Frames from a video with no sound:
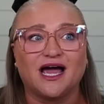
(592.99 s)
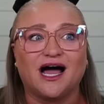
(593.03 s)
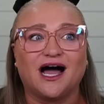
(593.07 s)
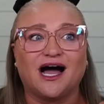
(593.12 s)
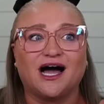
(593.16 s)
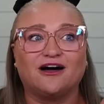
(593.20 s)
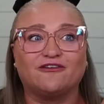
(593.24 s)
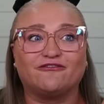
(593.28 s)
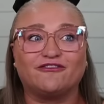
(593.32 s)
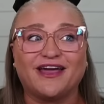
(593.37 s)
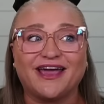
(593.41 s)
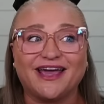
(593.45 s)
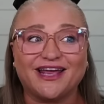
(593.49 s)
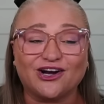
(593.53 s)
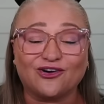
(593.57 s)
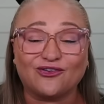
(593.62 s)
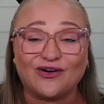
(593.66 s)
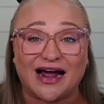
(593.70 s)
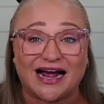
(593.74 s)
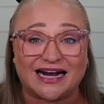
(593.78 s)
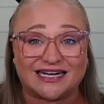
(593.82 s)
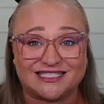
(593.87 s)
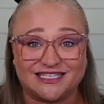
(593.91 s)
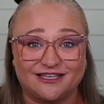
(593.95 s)
of
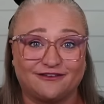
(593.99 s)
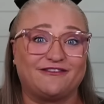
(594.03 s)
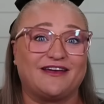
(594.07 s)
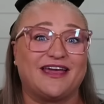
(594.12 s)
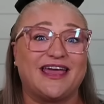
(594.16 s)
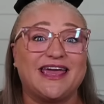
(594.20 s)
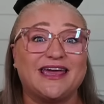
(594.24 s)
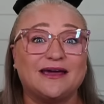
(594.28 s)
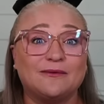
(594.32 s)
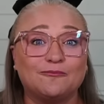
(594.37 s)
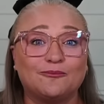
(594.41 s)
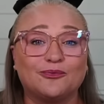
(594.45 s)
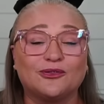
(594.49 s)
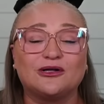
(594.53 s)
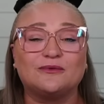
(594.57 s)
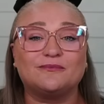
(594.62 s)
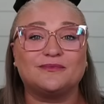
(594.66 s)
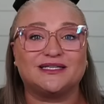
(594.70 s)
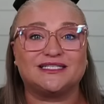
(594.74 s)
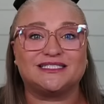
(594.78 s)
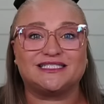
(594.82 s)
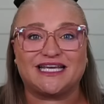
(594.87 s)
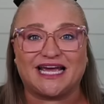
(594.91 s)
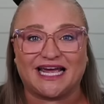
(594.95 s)
interactive
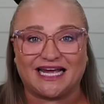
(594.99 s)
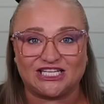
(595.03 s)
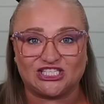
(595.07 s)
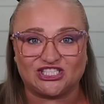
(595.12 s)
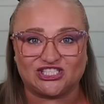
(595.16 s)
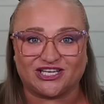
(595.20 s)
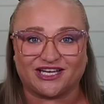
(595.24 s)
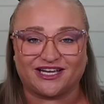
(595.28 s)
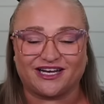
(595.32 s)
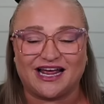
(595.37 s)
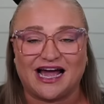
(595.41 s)
implementation.